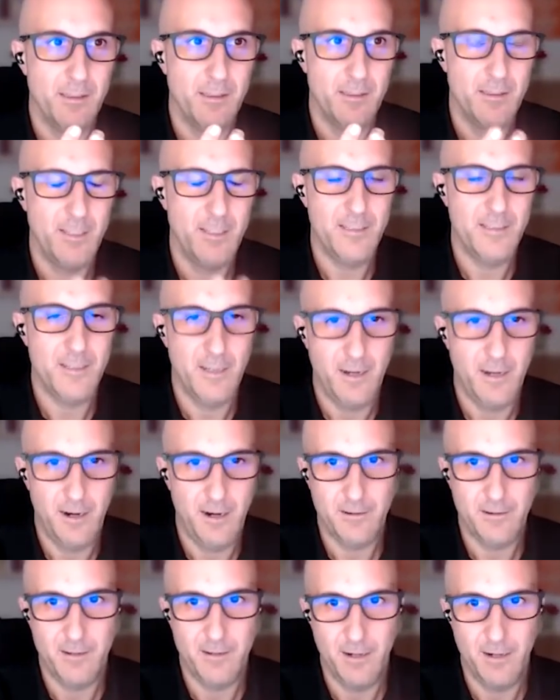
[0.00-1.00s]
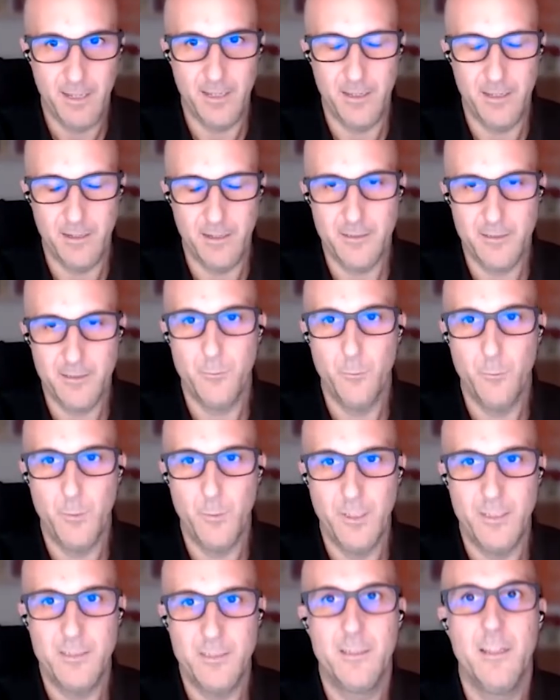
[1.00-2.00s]
these are the layers
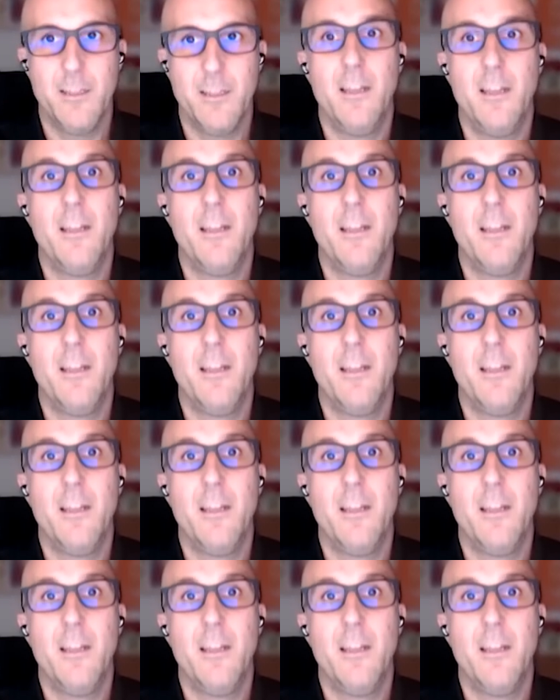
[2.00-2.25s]
which